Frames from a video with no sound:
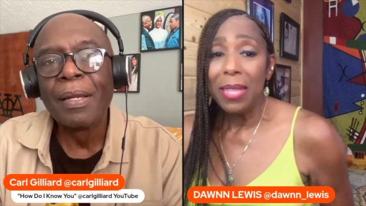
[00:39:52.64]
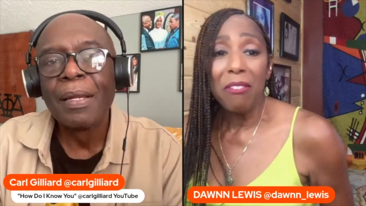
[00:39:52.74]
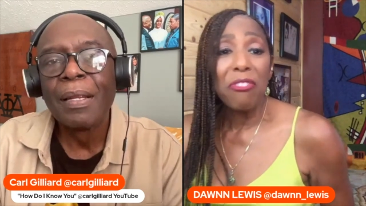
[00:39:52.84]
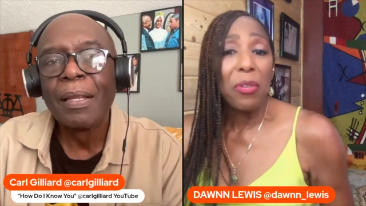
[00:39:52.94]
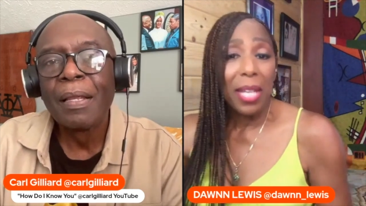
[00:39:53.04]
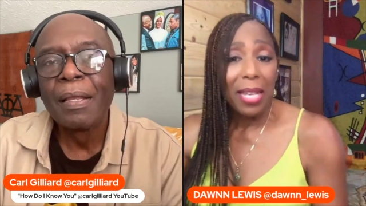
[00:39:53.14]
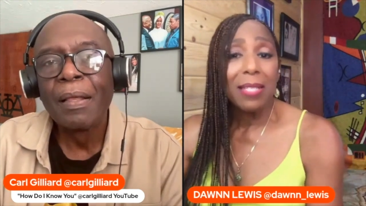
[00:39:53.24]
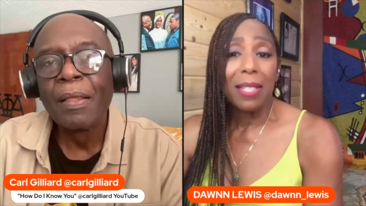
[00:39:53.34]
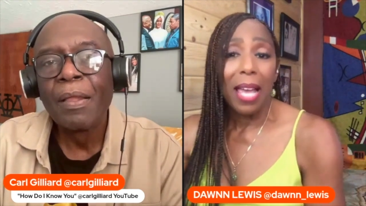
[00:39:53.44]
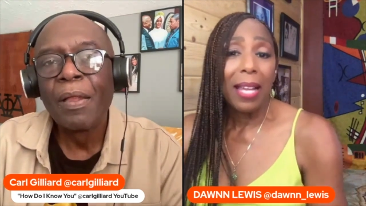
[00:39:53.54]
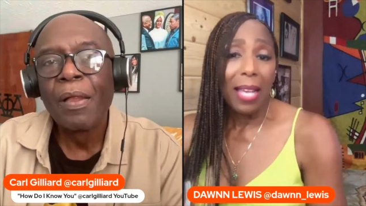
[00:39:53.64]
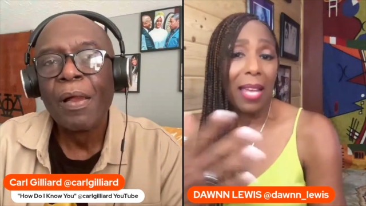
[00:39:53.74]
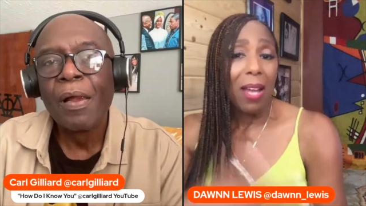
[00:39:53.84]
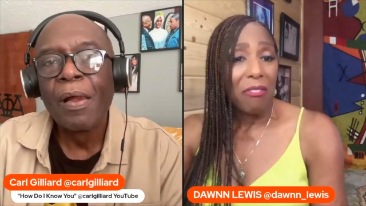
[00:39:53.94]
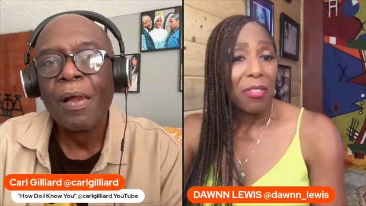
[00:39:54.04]
Speaker 1: a few days, I
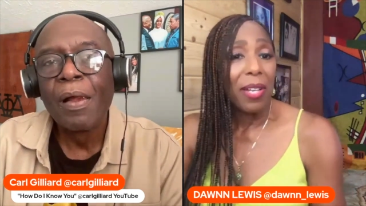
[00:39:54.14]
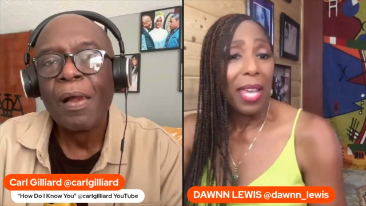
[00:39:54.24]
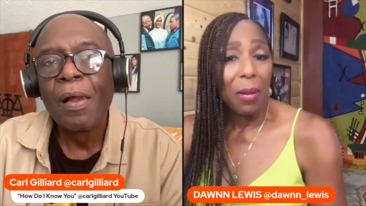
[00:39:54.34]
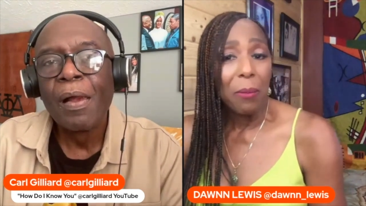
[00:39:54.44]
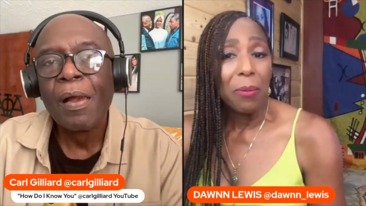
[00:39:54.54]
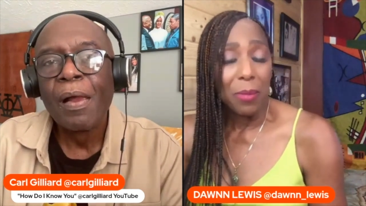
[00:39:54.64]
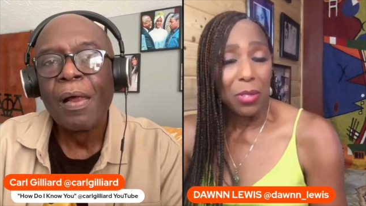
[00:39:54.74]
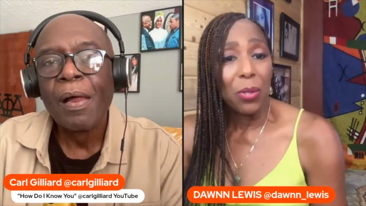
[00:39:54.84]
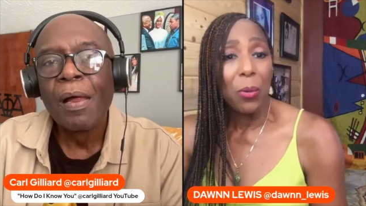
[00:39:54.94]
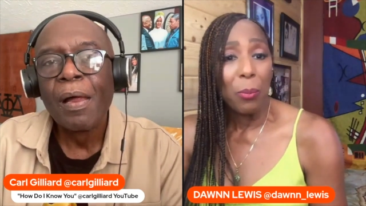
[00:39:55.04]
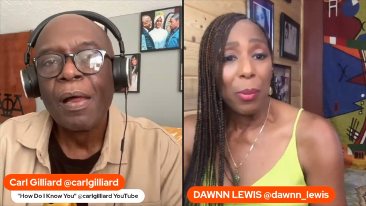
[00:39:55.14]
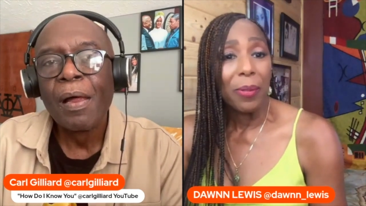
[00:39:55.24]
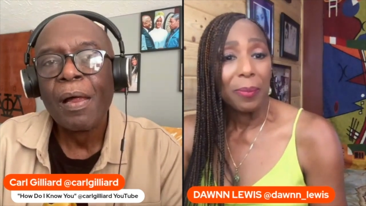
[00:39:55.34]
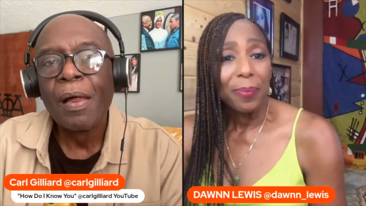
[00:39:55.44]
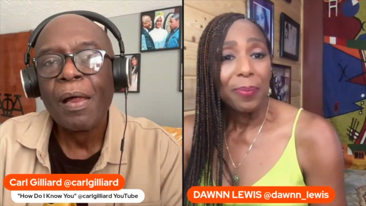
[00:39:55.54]
got offered to hang with Mr.
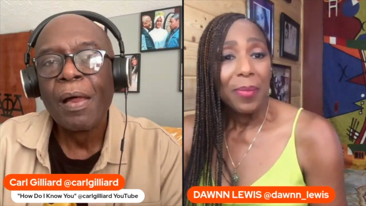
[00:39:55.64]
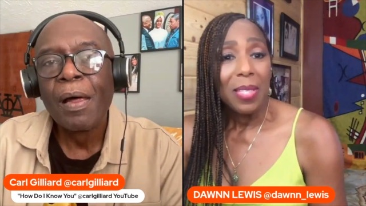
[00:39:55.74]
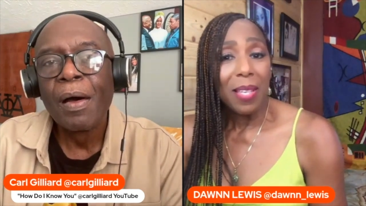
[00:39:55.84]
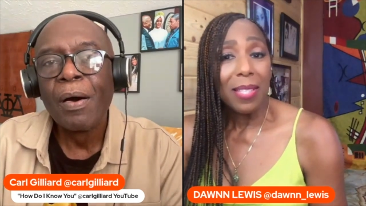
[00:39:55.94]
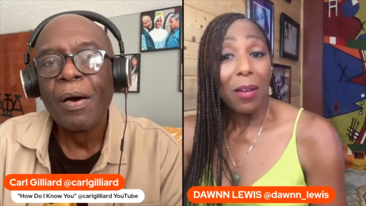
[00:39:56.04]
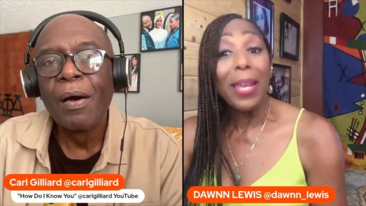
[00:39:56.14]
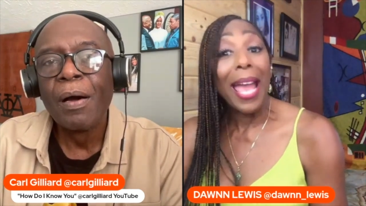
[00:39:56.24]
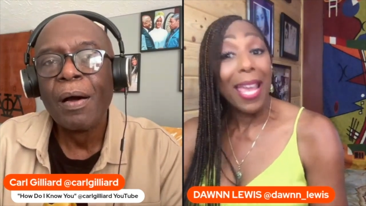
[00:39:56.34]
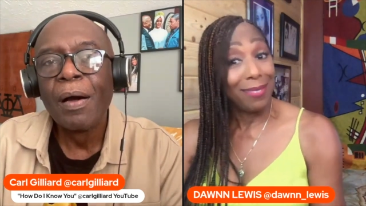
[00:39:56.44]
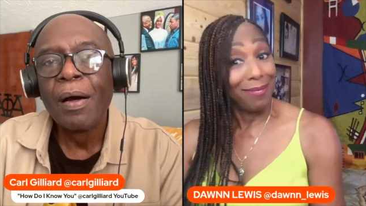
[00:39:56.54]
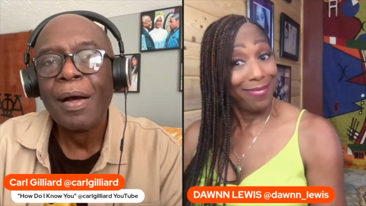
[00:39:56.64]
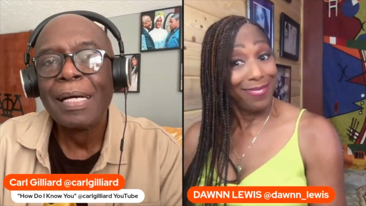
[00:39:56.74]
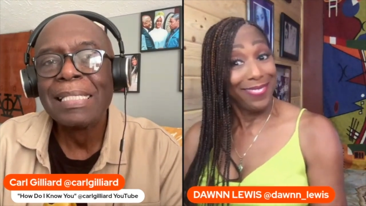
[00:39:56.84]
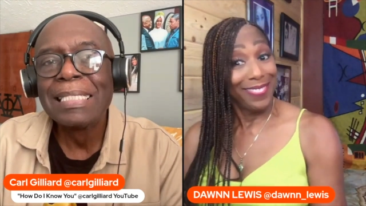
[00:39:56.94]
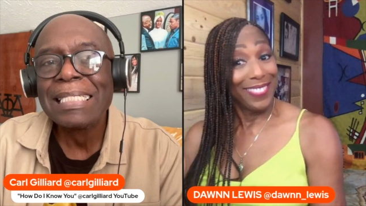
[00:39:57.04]
Cooper. So I was like, okay,
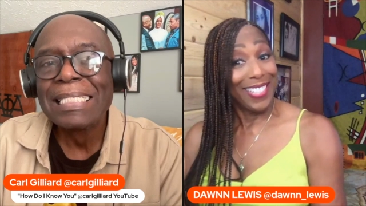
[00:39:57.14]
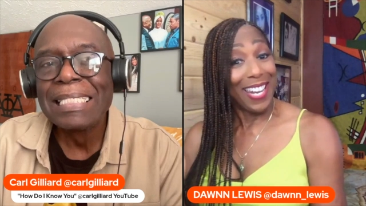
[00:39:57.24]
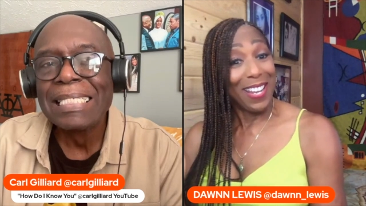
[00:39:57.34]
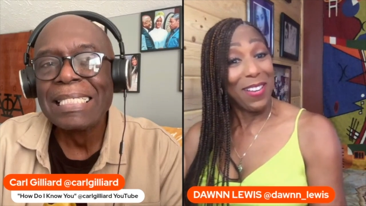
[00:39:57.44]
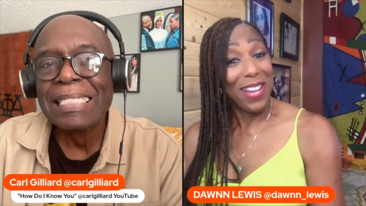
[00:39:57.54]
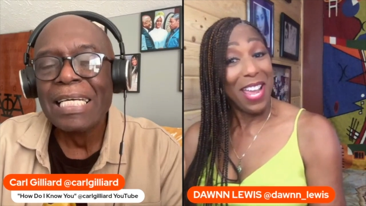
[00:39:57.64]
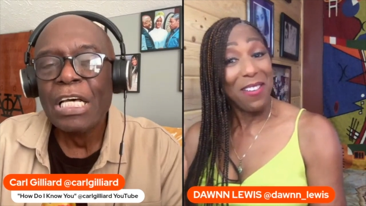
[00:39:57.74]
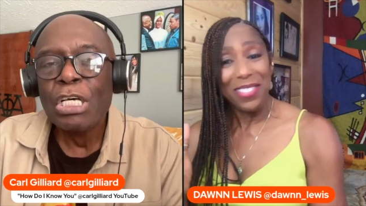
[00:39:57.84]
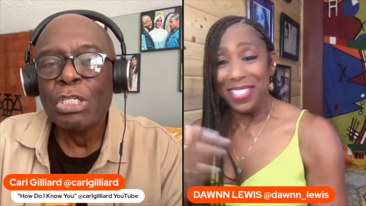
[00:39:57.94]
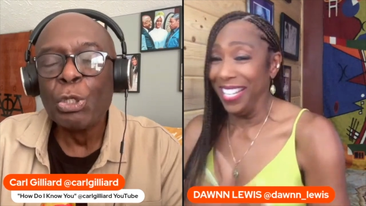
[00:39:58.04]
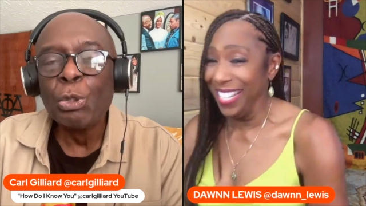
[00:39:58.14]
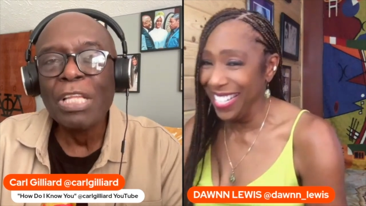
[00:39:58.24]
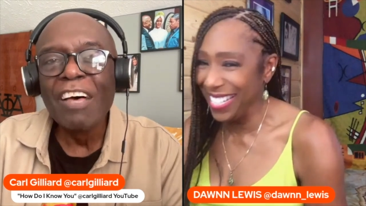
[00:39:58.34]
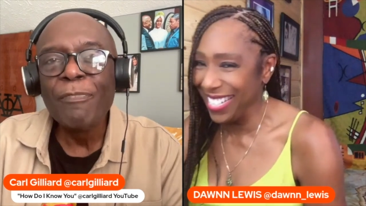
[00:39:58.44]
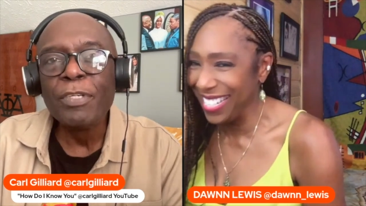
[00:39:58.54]
can I go now? So you
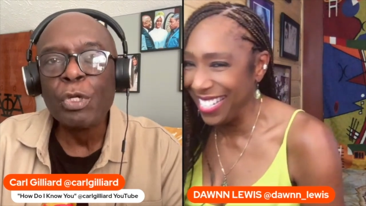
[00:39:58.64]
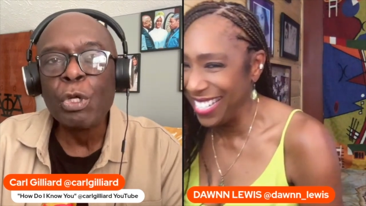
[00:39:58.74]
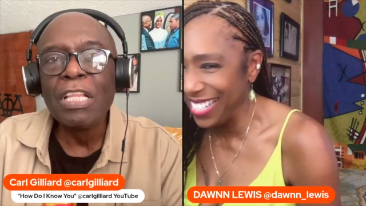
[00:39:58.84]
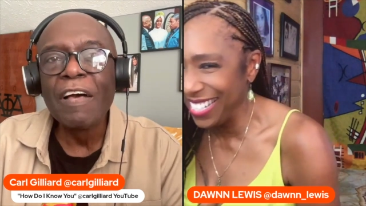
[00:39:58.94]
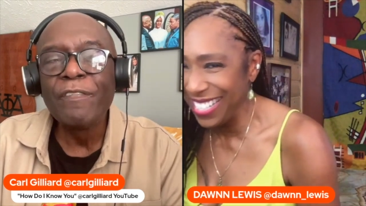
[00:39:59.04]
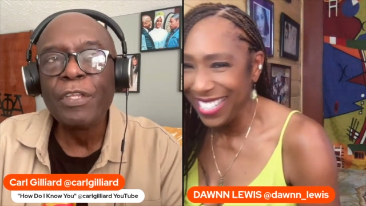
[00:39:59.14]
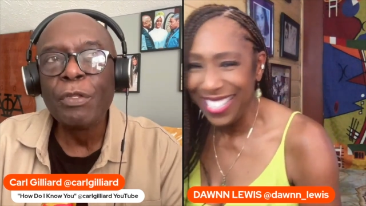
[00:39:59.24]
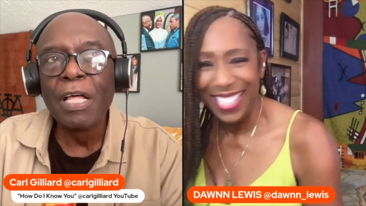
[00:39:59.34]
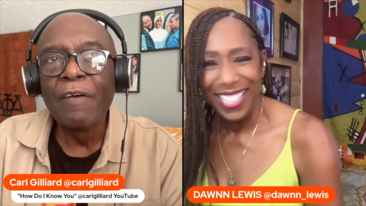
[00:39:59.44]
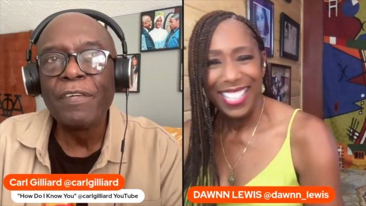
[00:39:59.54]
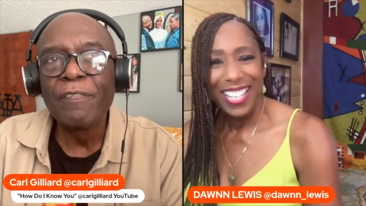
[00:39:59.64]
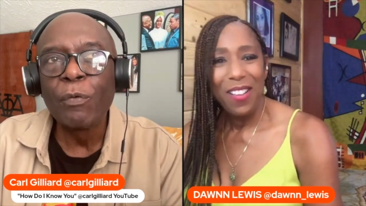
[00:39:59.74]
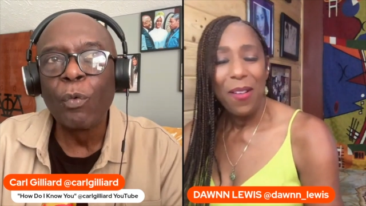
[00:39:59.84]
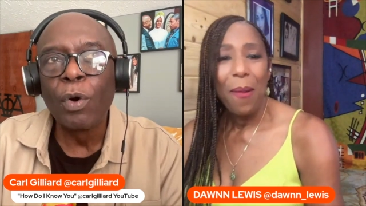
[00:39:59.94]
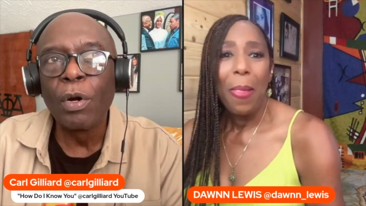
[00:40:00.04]
left.
Speaker 2: so you left. You left
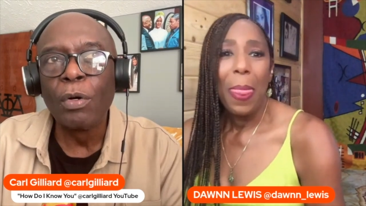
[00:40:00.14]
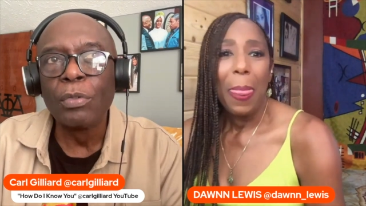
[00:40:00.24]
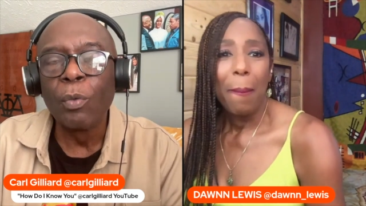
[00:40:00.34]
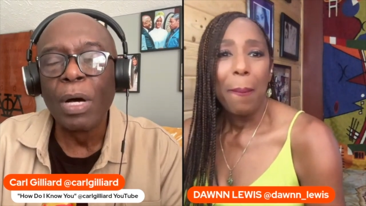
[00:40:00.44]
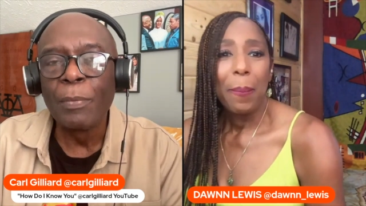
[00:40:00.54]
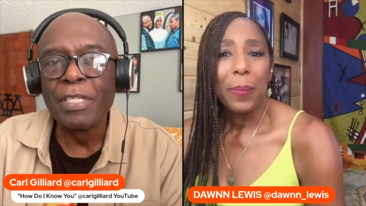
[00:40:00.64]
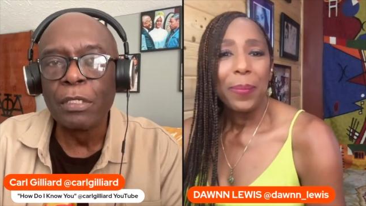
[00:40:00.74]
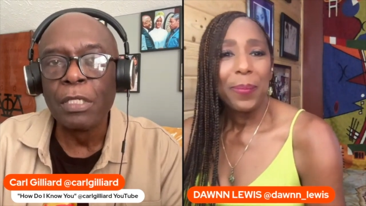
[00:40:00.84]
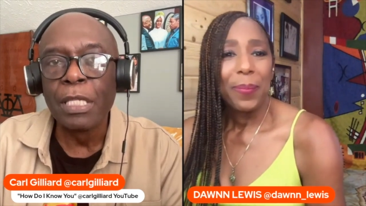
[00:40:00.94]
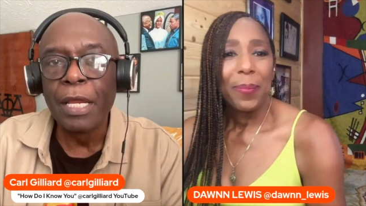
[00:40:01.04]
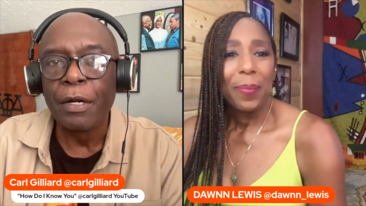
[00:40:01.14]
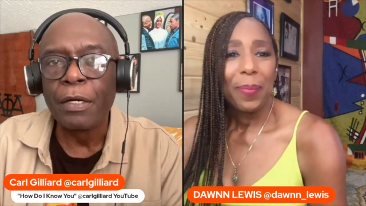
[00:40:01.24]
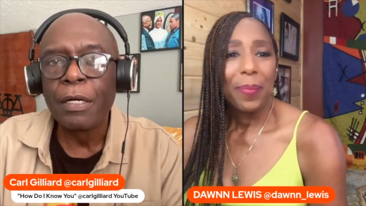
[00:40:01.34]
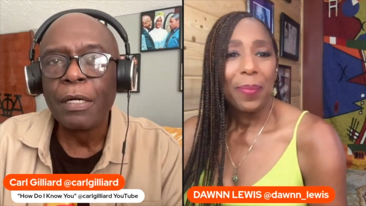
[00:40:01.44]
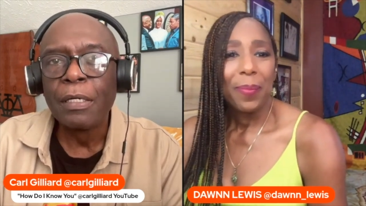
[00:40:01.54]
different world while i was still in the air.
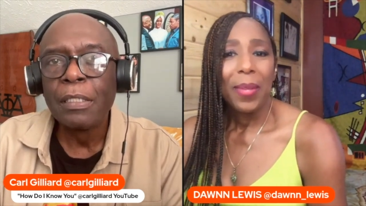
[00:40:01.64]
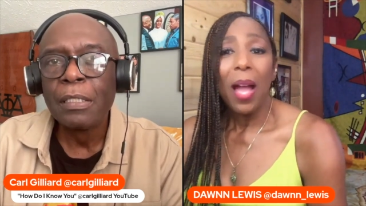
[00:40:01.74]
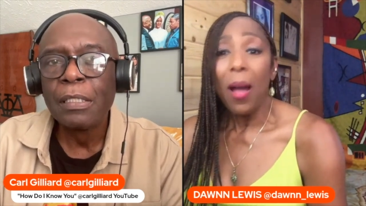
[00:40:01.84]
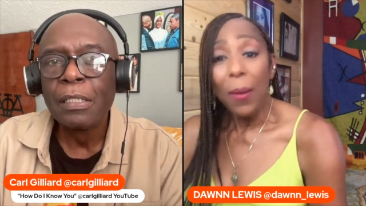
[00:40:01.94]
Speaker 1: Oh